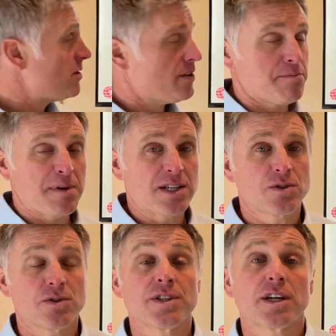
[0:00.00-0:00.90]
the
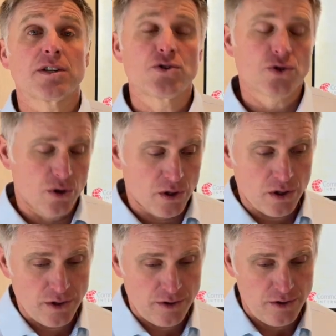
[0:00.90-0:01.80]
muscles that
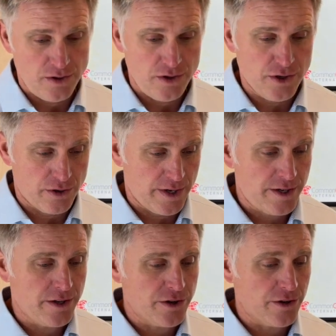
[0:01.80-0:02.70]
control urine
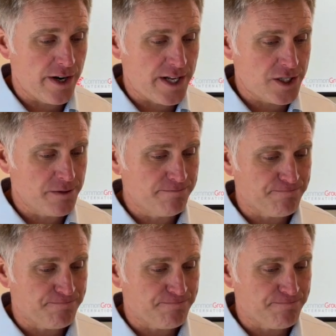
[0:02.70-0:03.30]
and urination.